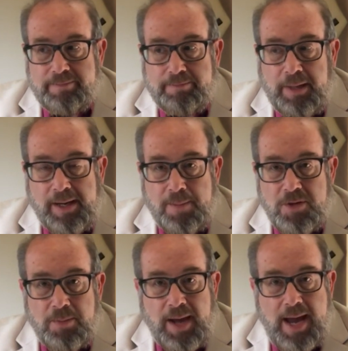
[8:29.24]
become
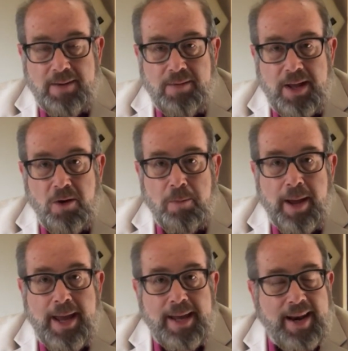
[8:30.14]
some kind of
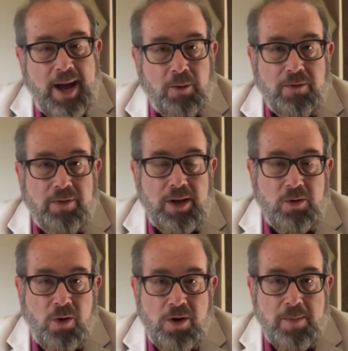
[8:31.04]
neo-pagan outfit in
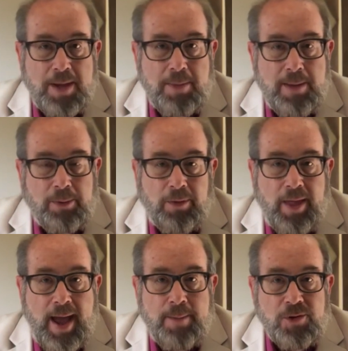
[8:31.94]
order to make people in the
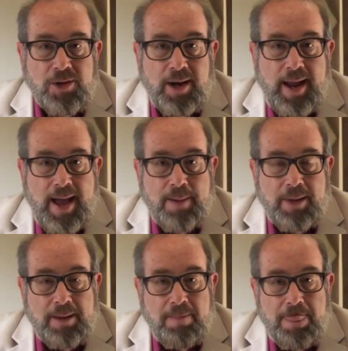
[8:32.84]
Amazon
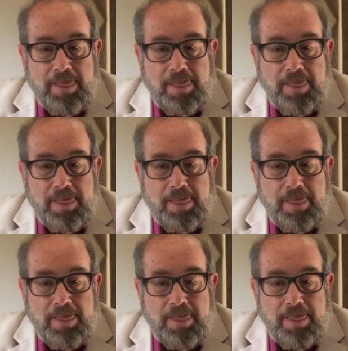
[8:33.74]
happy.